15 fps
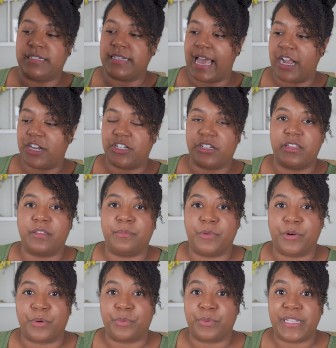is actually the
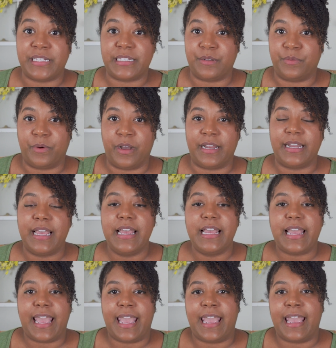more recent one,
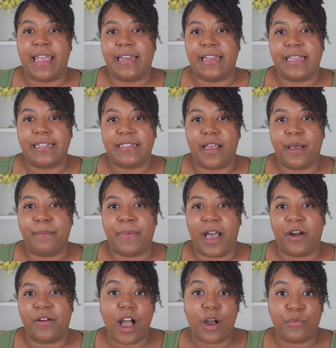and it's
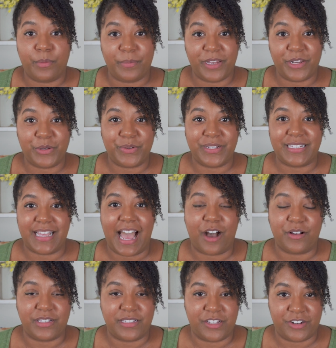about a woman who is a
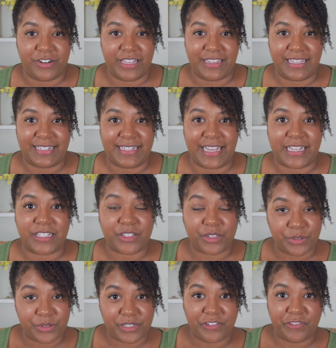house sitter in this
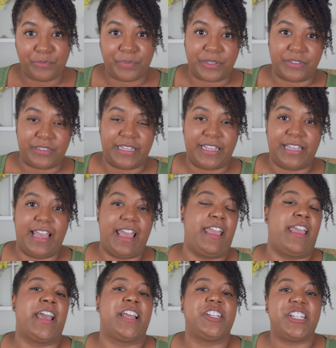exclusive building,
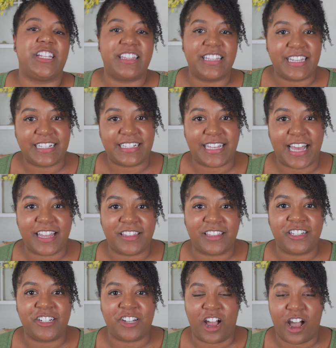and she thinks that
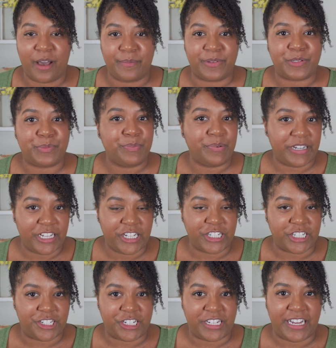the job is pretty
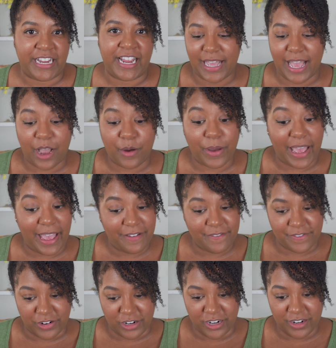cushy.
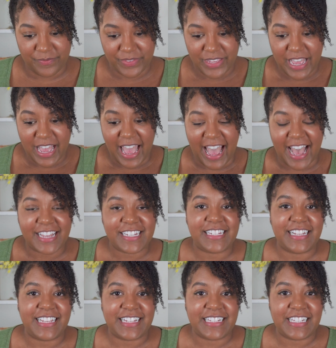However, as
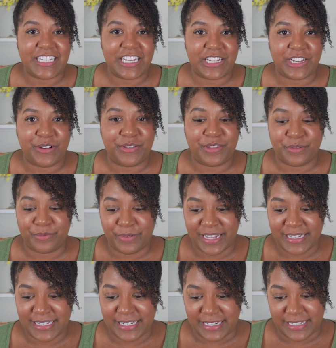she gets to know the
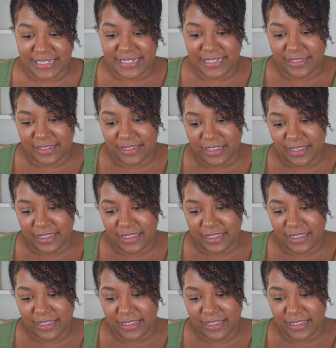residents,